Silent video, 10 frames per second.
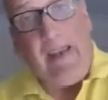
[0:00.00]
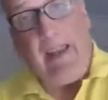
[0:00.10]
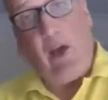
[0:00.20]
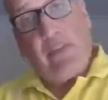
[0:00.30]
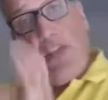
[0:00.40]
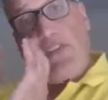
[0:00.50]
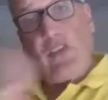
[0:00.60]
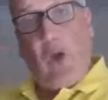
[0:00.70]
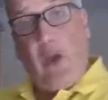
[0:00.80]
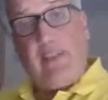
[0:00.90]
Now, on the other
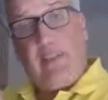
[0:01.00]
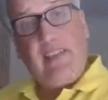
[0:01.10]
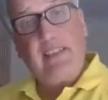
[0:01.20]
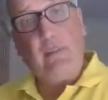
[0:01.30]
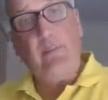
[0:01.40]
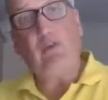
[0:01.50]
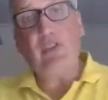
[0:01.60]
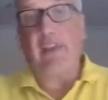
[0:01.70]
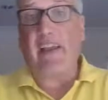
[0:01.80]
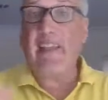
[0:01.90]
side, the things that
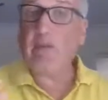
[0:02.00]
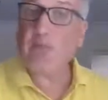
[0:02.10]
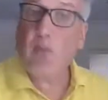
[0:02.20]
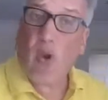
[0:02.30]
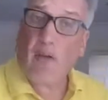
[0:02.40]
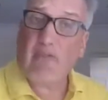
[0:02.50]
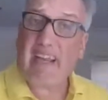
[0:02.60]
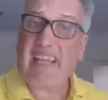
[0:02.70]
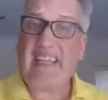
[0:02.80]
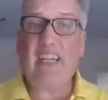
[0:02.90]
motivate, that was more like
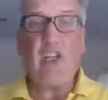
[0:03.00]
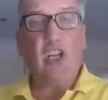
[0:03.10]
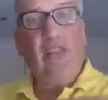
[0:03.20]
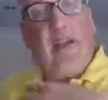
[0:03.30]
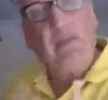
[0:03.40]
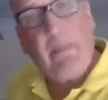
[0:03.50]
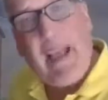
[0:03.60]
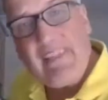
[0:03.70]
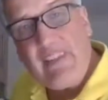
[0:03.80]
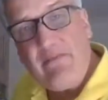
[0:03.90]
recognition. That was
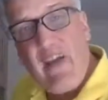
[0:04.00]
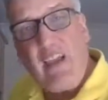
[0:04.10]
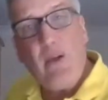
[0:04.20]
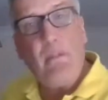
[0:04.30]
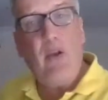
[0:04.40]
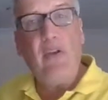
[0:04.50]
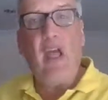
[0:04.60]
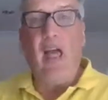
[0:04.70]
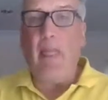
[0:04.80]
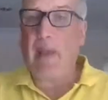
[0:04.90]
about development.
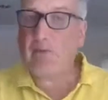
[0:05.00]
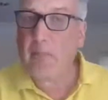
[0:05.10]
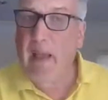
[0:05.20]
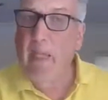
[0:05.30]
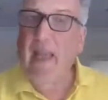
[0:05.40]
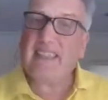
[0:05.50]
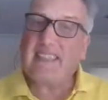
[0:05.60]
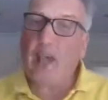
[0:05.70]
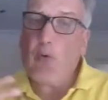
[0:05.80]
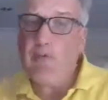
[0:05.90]
That was about that
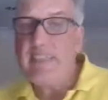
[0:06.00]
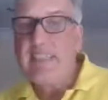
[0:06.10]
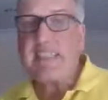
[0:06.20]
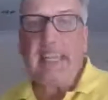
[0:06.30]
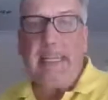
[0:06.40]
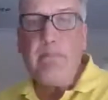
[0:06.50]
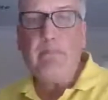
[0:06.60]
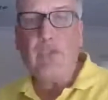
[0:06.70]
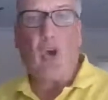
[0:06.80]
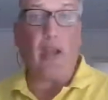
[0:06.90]
self-esteem
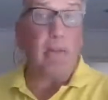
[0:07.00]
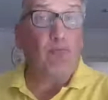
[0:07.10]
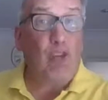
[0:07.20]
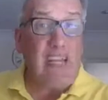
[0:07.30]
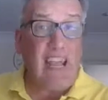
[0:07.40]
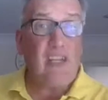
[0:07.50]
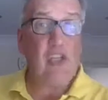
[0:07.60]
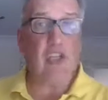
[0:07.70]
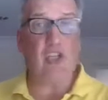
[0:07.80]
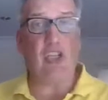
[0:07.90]
side,
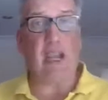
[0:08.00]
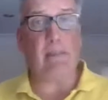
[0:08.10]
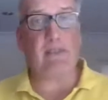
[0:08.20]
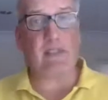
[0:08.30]
relationships.